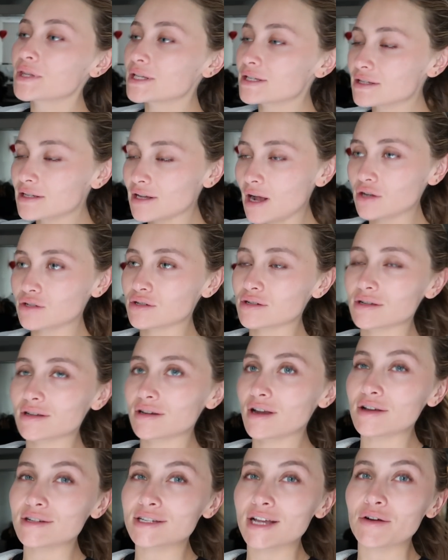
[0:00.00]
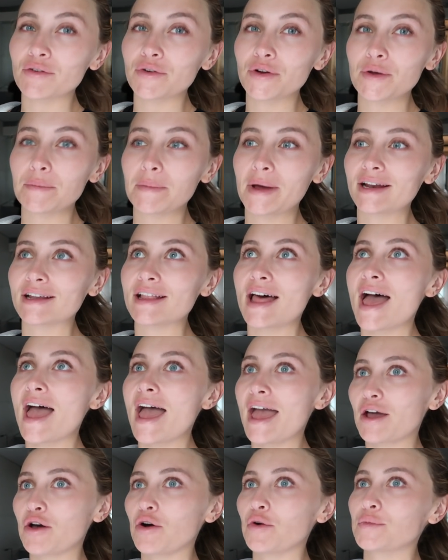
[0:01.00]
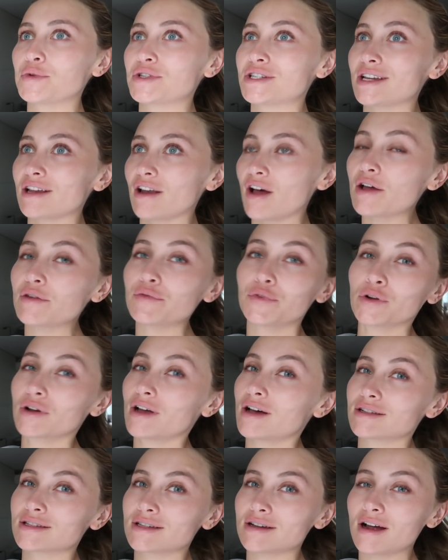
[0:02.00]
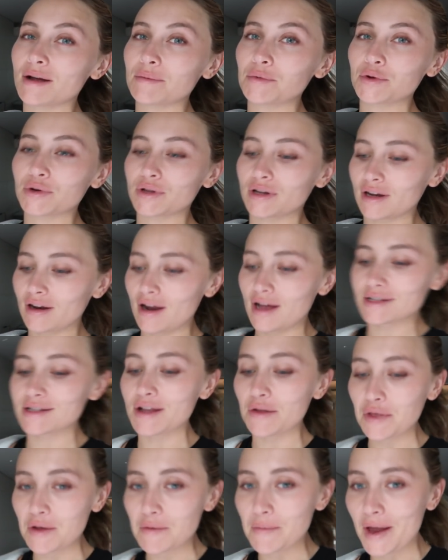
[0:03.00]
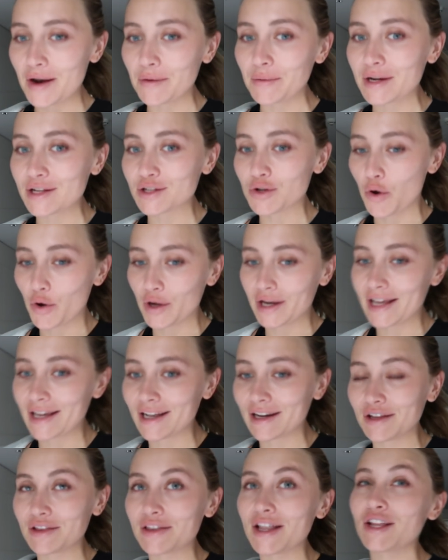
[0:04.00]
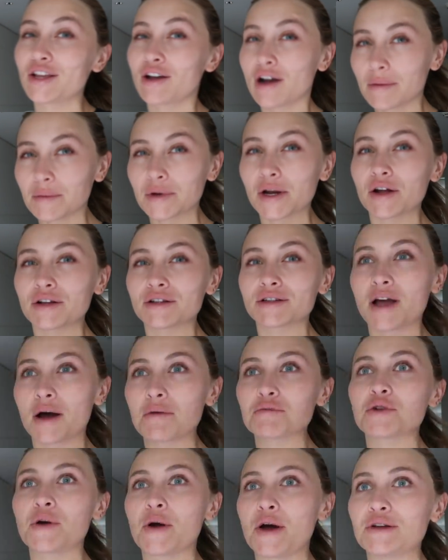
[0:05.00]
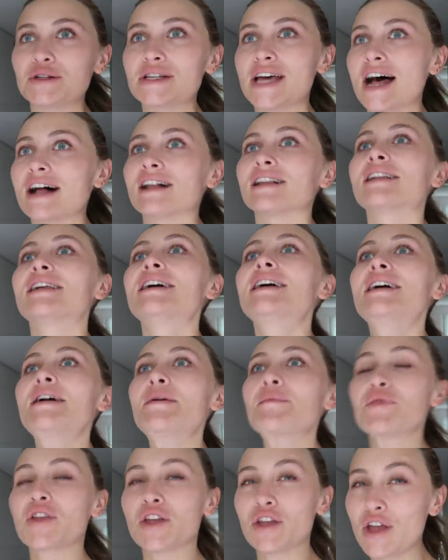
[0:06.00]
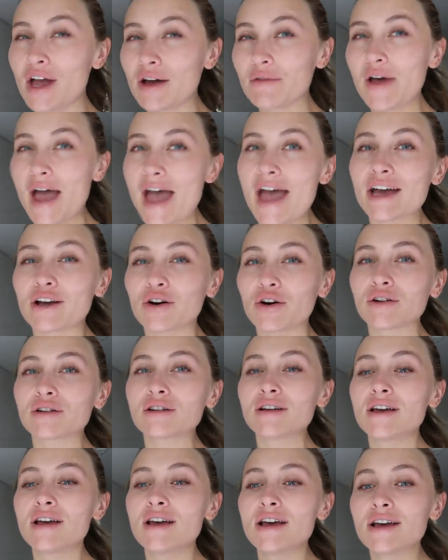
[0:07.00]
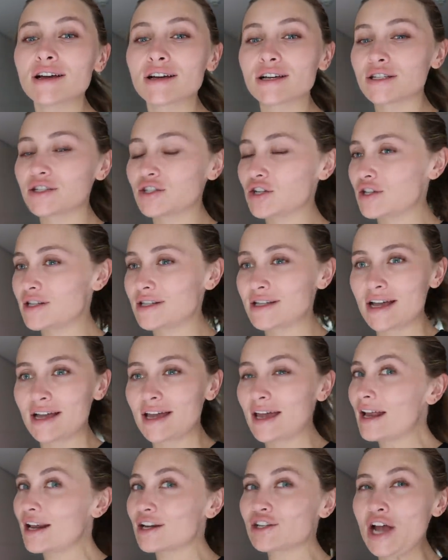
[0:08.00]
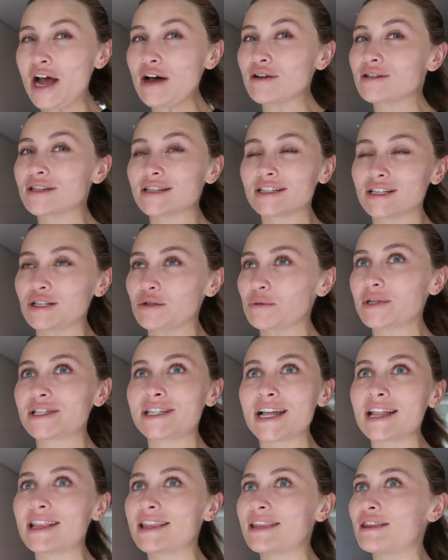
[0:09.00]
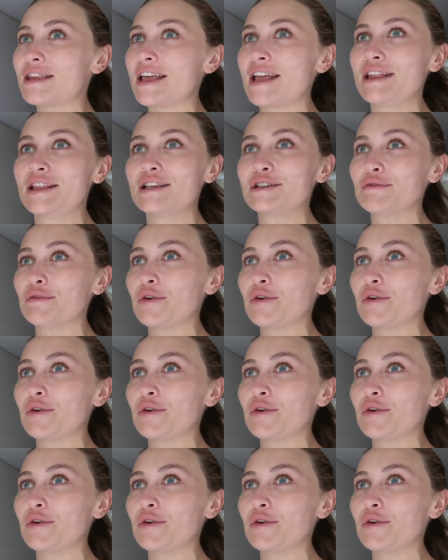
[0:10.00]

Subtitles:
Such a good hotel room, and the aircon was delightful last night. I'm not gonna lie, it's nothing better when it's hot in England than you come to a hotel and you have the aircon, because just English houses, as we said in this